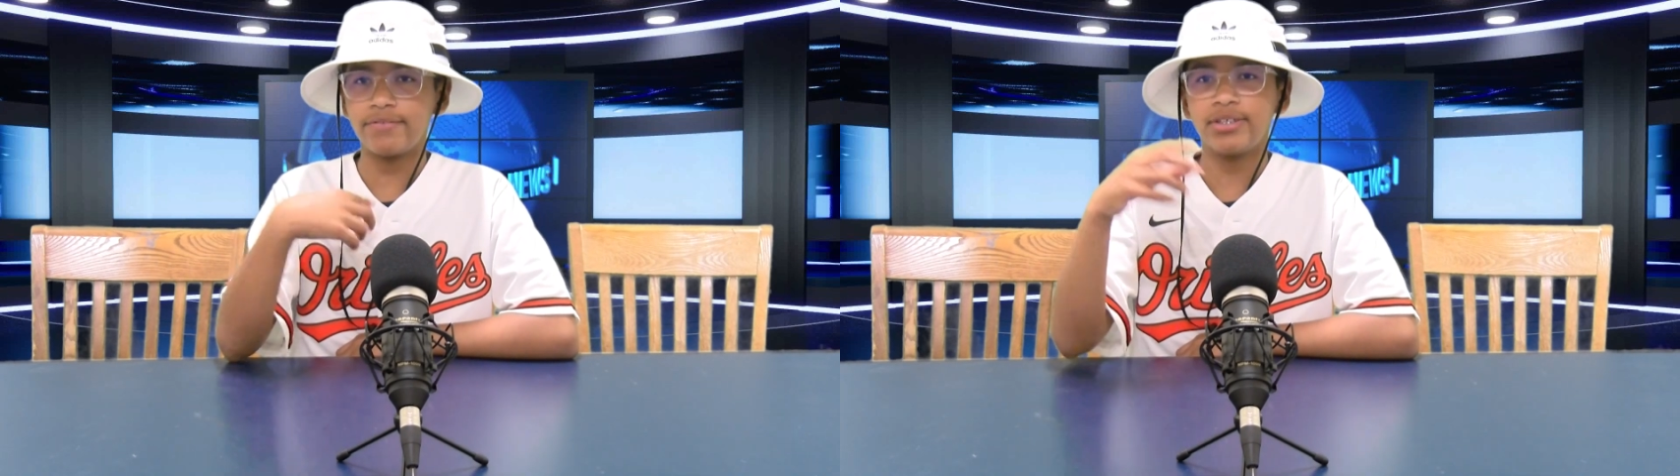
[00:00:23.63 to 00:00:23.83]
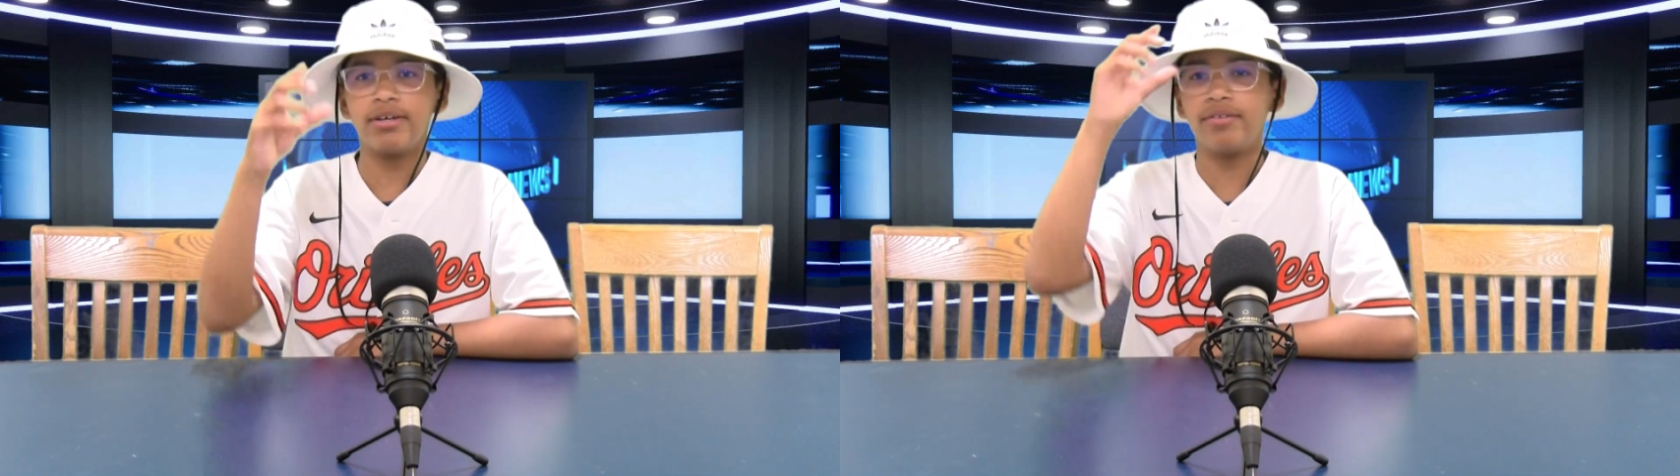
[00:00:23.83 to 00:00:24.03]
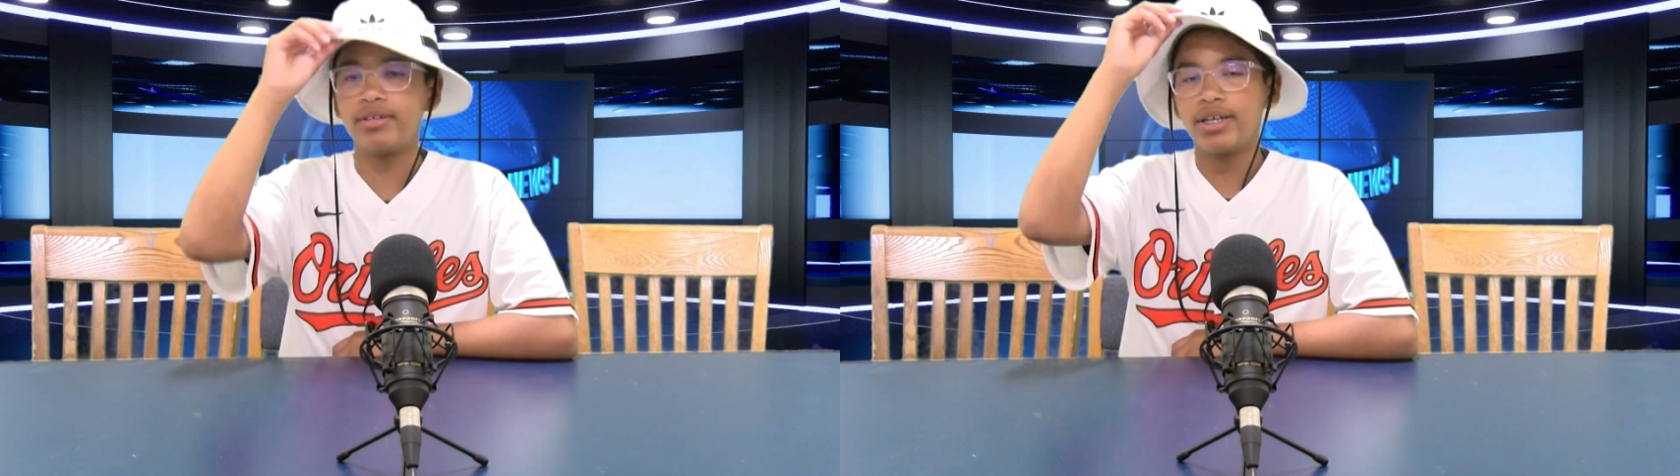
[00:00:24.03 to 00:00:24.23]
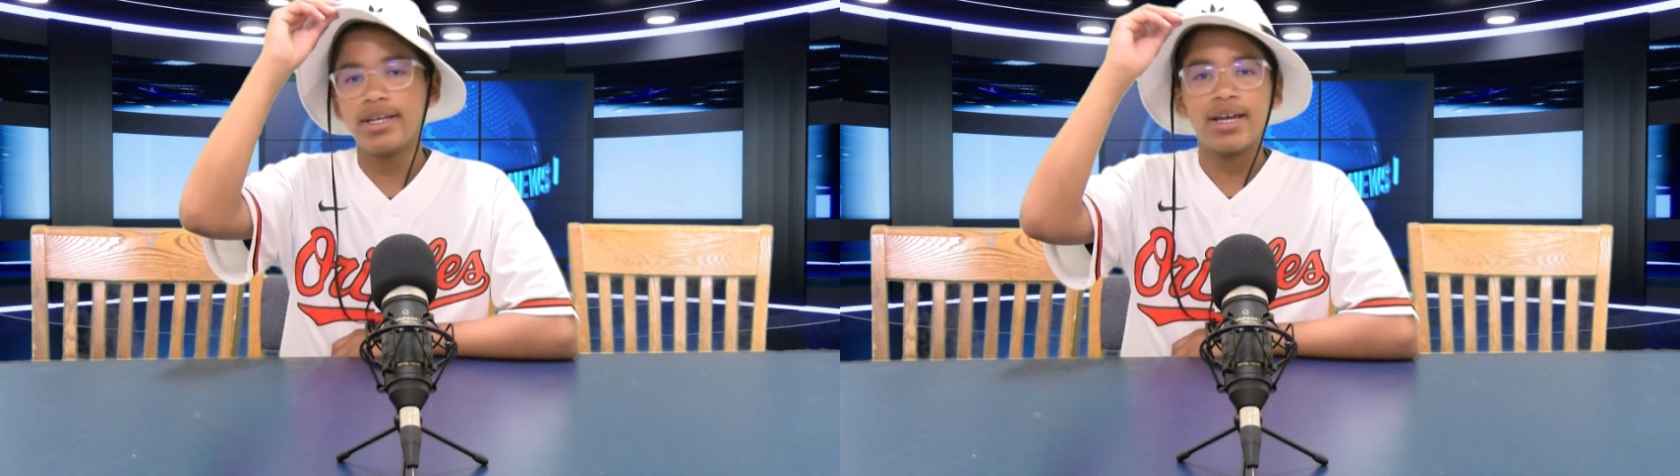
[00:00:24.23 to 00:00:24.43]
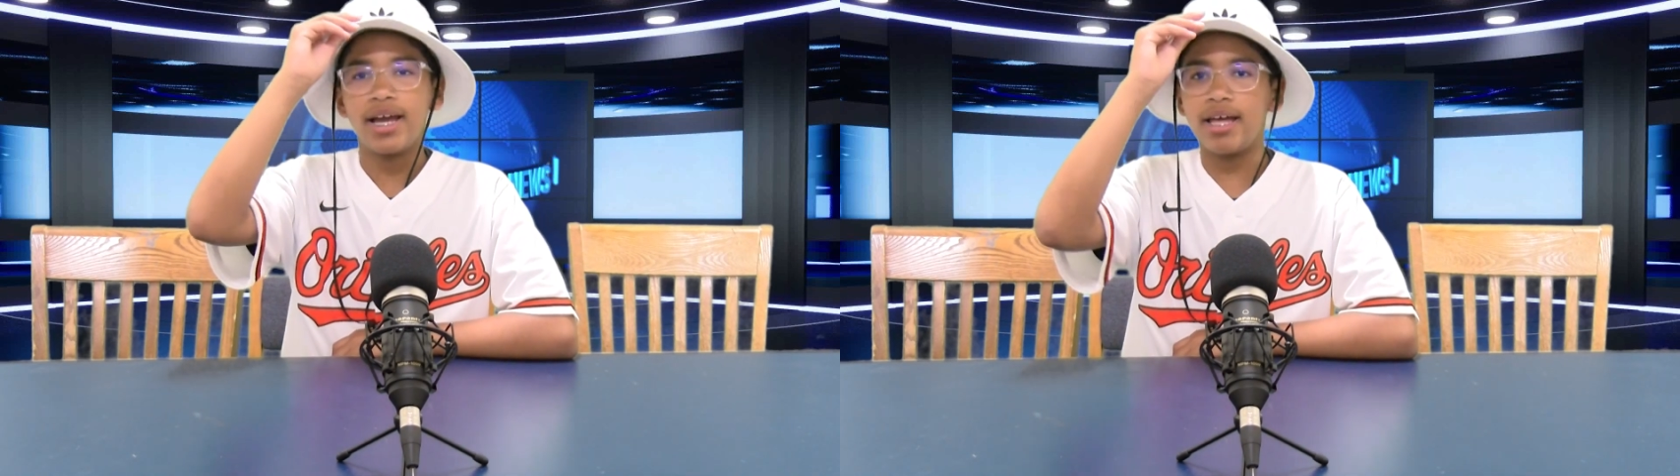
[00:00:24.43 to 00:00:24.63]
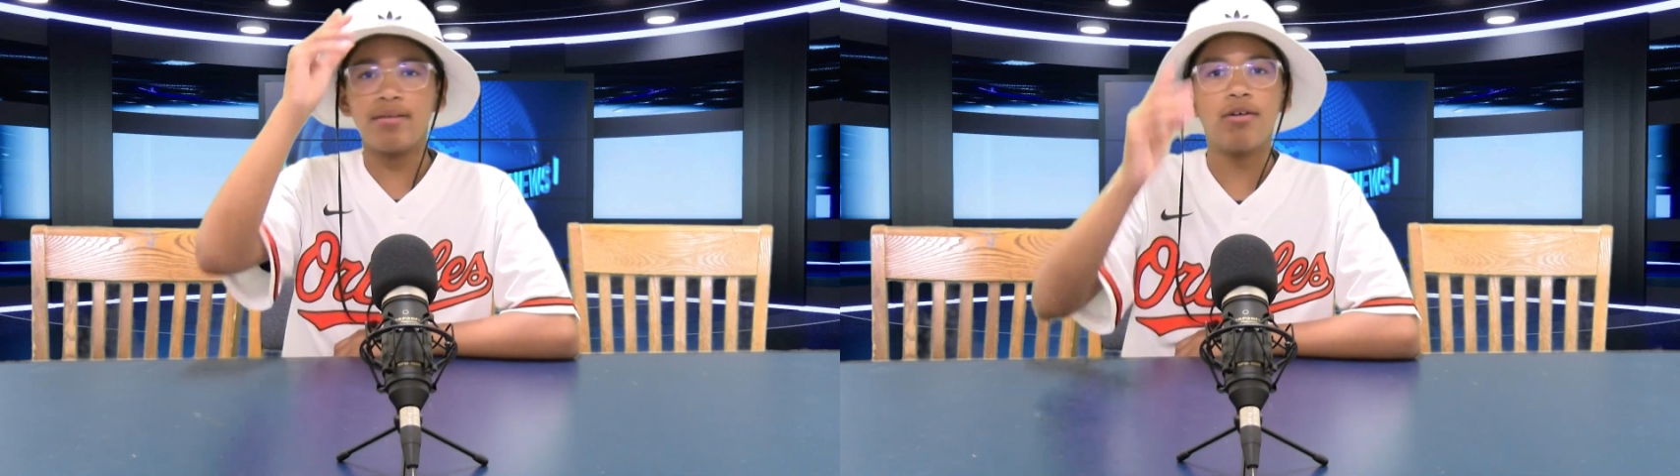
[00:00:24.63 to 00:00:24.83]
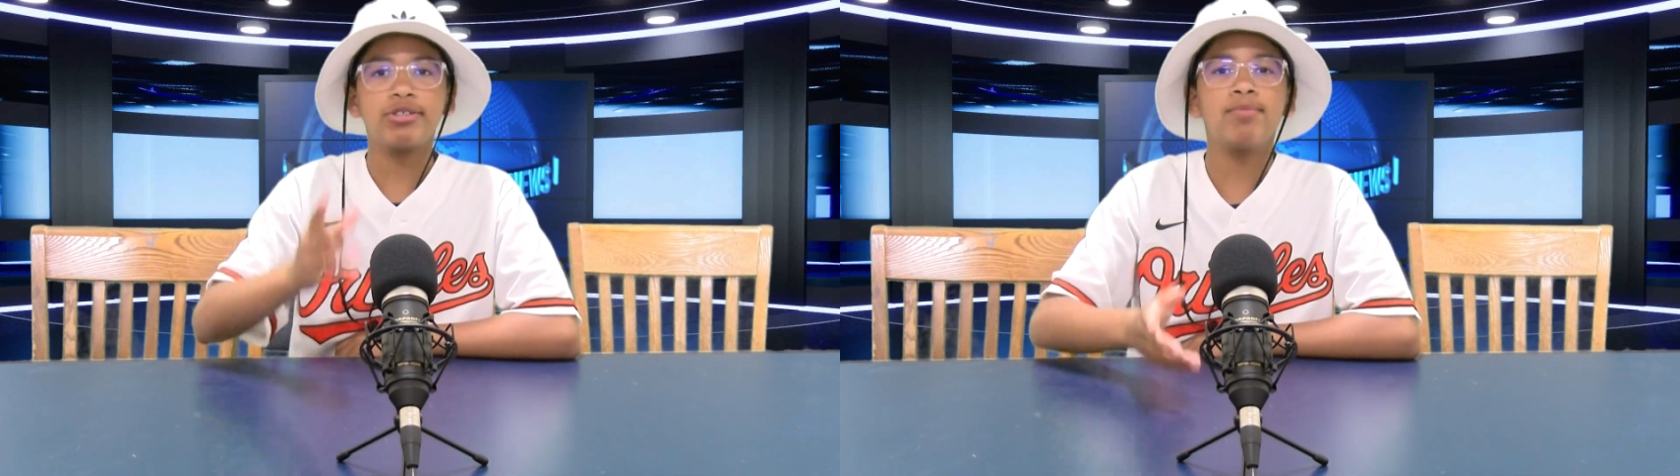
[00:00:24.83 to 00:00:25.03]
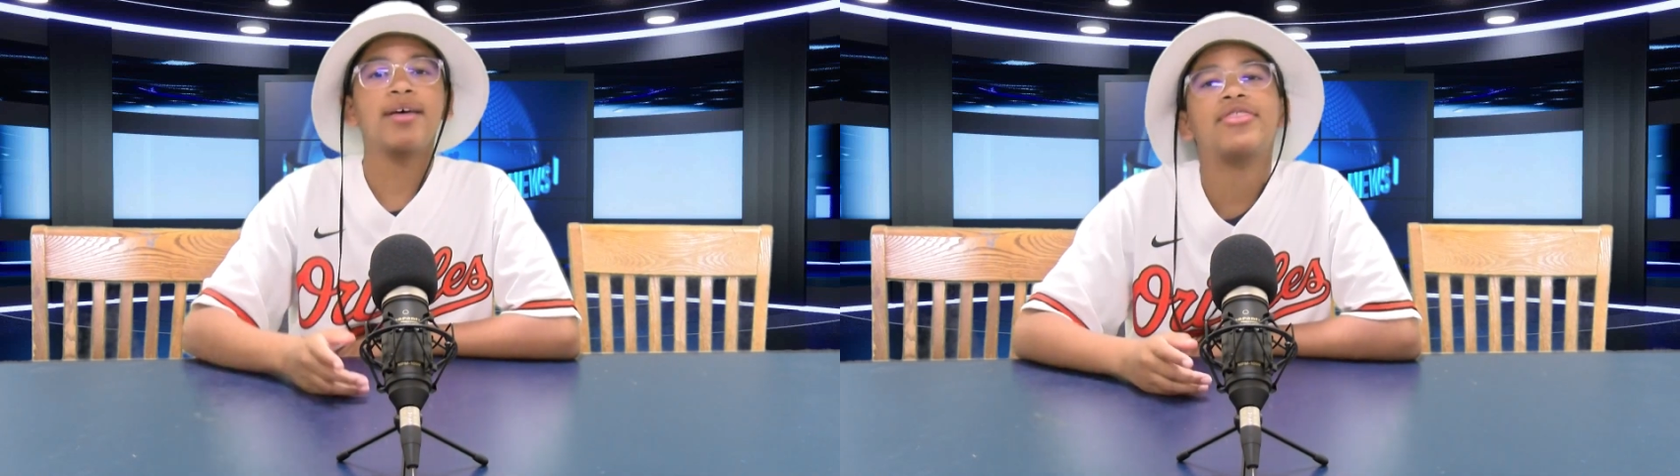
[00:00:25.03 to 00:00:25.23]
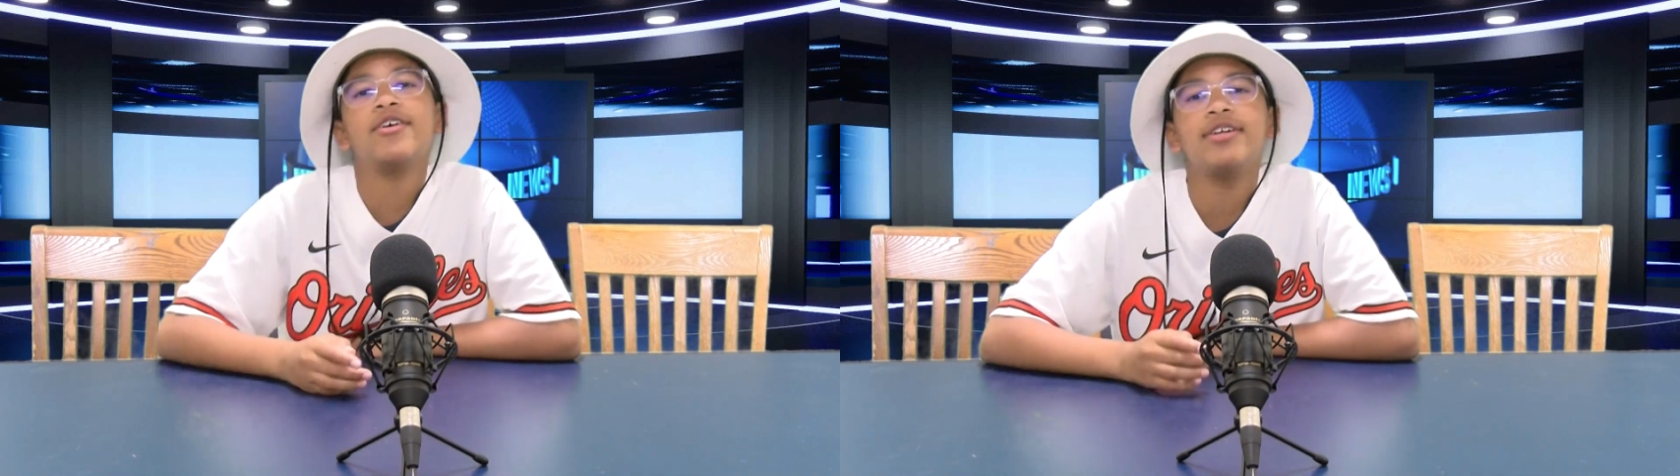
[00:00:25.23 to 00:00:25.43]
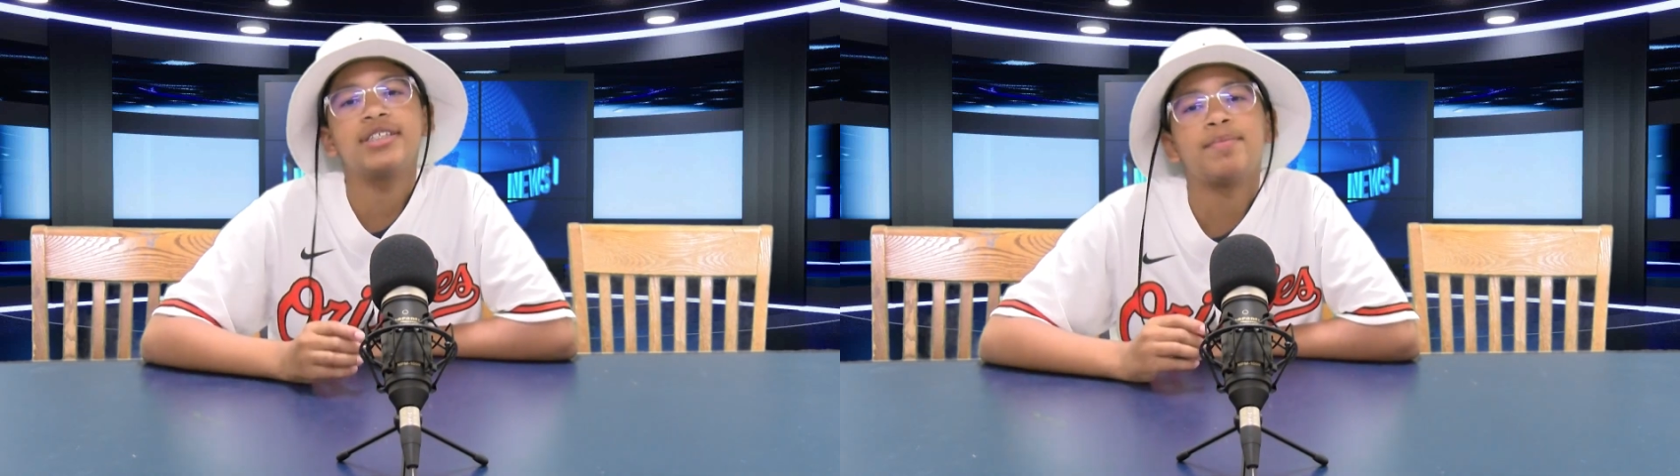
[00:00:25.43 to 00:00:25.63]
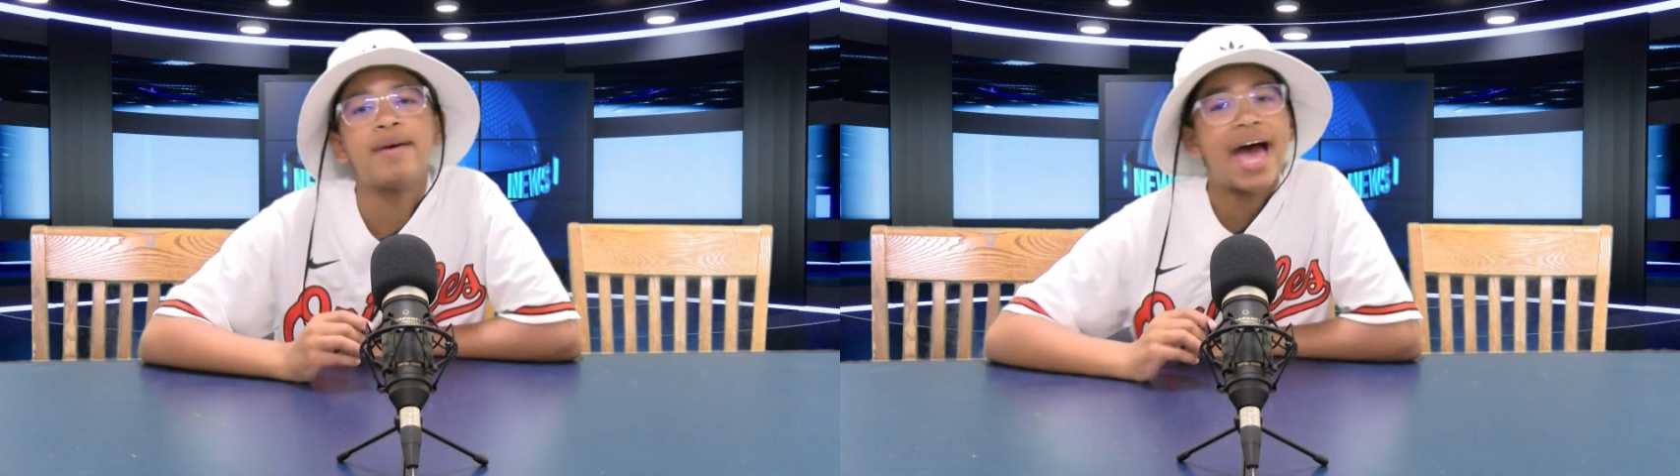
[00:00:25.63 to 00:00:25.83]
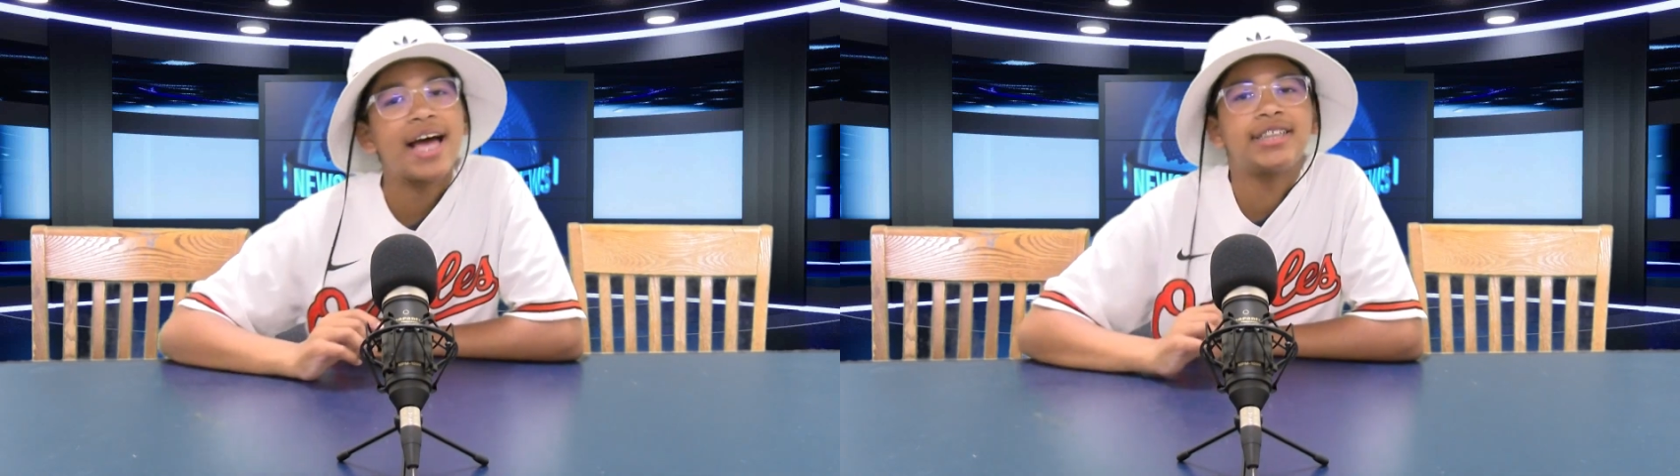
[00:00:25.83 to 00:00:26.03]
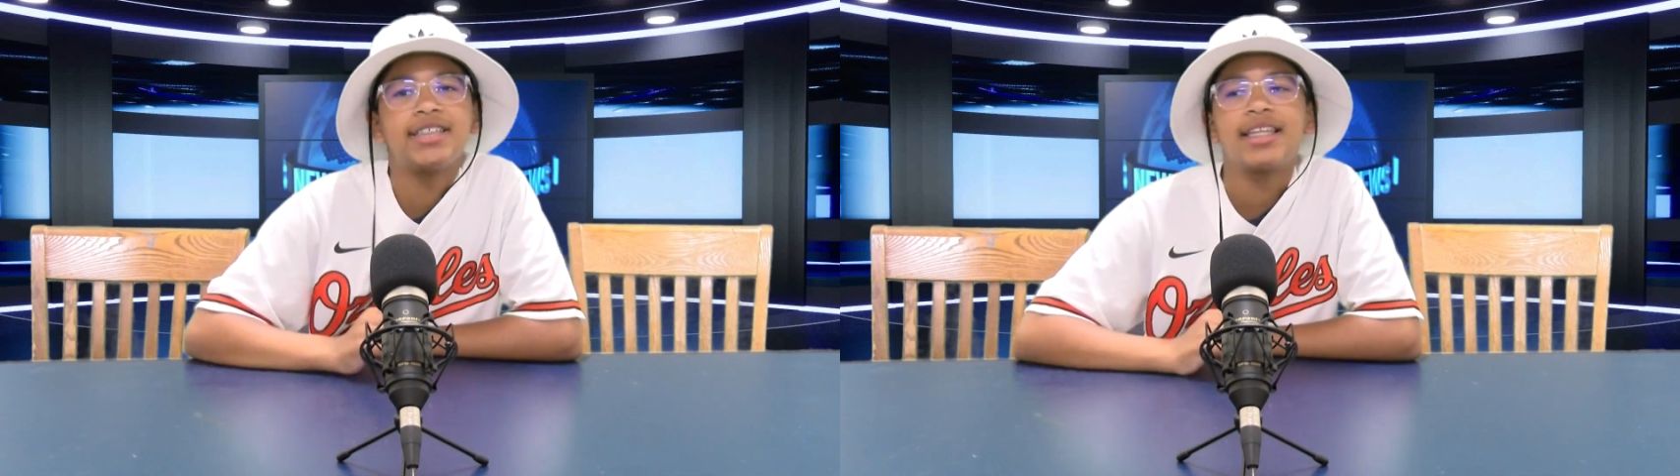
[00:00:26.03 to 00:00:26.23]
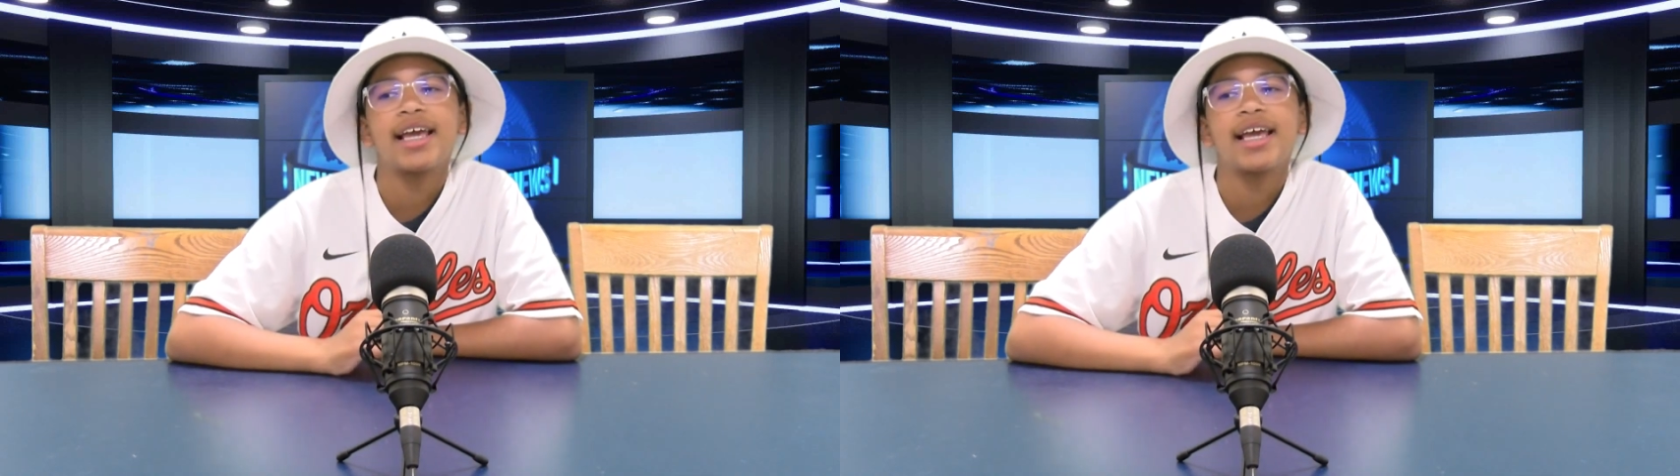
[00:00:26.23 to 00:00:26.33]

So, and also my third is the passion,